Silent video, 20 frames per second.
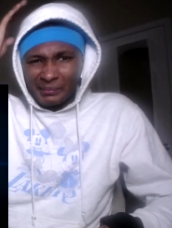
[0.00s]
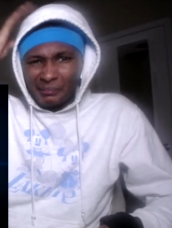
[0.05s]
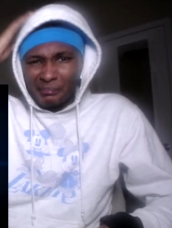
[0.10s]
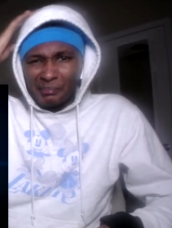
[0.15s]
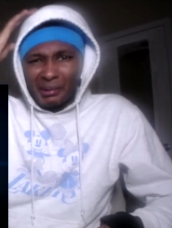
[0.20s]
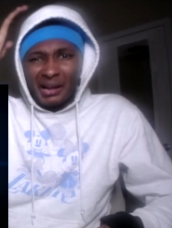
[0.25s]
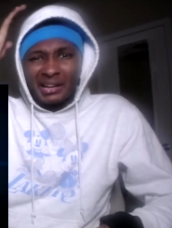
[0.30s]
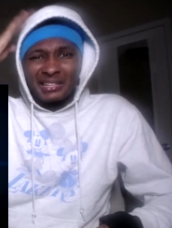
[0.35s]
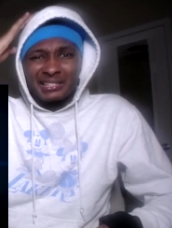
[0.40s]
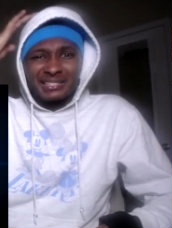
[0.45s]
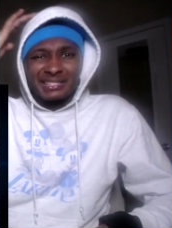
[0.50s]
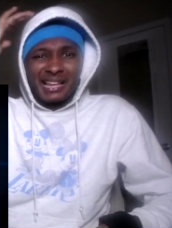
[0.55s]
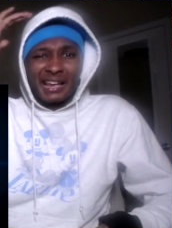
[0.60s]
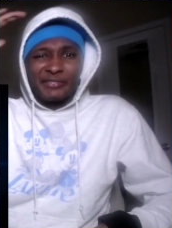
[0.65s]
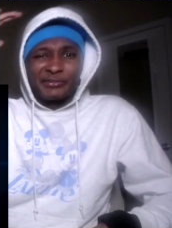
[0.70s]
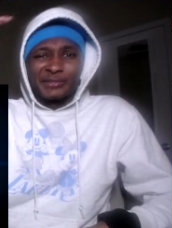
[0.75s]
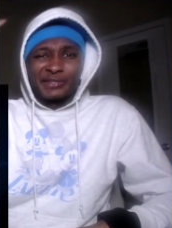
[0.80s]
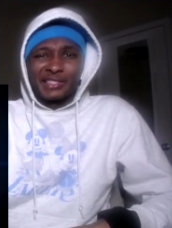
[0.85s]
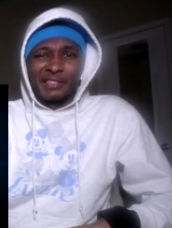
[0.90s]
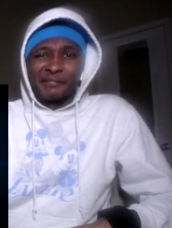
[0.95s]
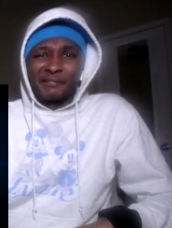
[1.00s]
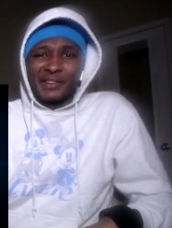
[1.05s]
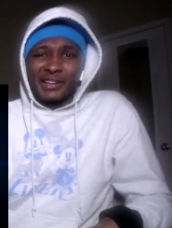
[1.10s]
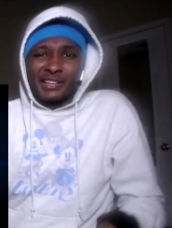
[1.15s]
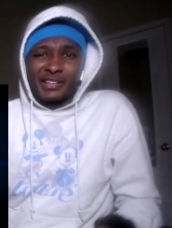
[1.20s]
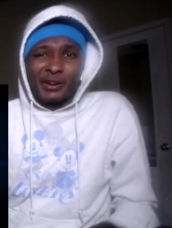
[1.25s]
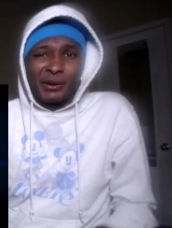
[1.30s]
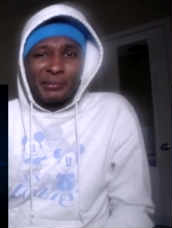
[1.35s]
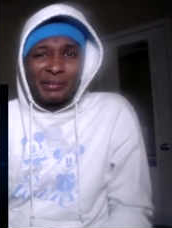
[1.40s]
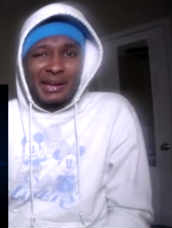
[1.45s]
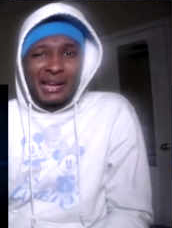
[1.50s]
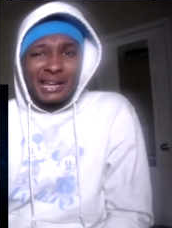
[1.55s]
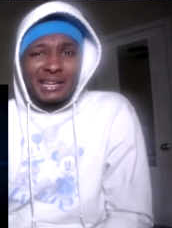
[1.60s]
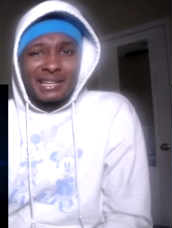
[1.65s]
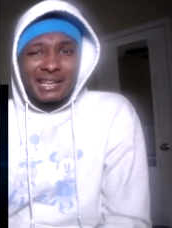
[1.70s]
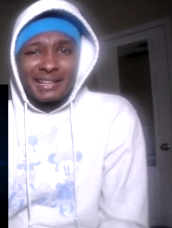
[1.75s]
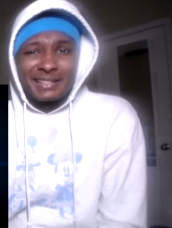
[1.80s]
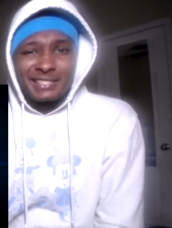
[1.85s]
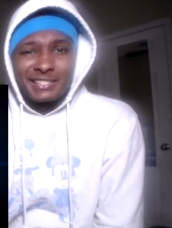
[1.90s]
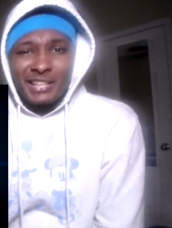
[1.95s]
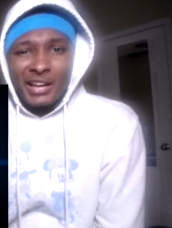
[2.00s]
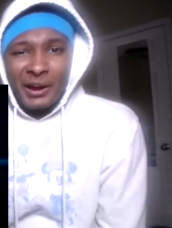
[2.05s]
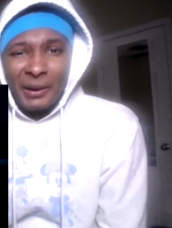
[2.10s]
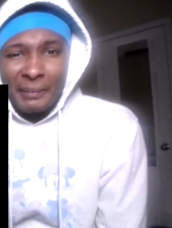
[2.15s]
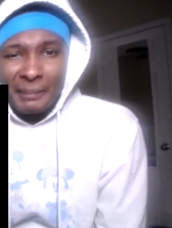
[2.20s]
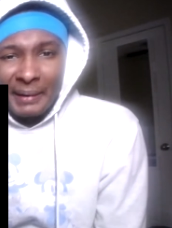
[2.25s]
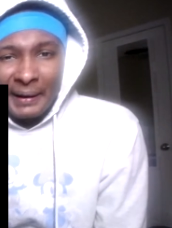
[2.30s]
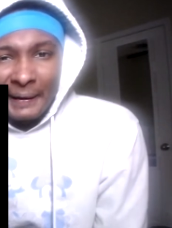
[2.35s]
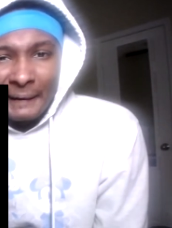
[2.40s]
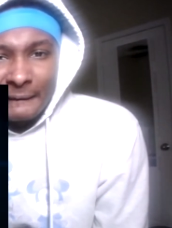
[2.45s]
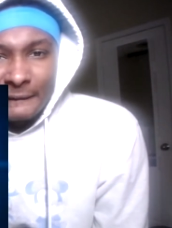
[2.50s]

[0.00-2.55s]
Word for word: Ballislife with the video, man. Yes, sir, man.